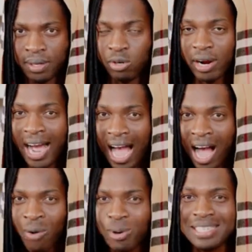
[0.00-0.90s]
Your
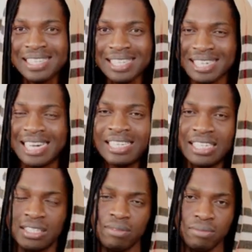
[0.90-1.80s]
cow is
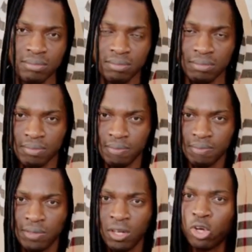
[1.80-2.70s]
trending.
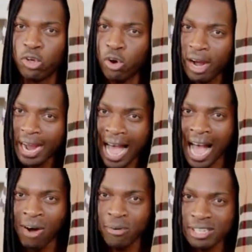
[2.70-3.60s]
Your
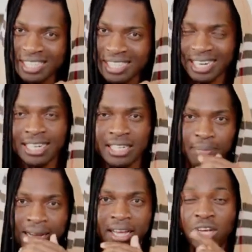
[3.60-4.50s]
cow is
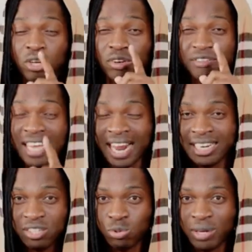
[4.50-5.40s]
trending, my guy. You've
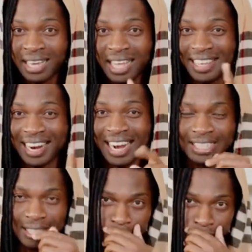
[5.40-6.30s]
done this wedding, I think,
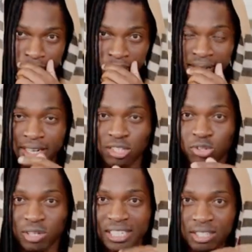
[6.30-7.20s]
last year. And
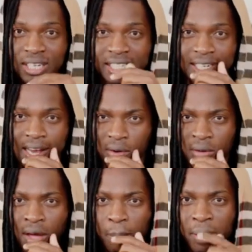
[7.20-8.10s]
it's only trending now.
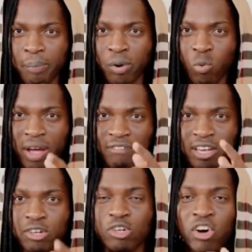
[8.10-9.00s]
People who have
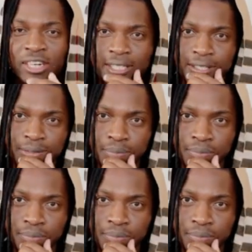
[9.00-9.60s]
ignored it.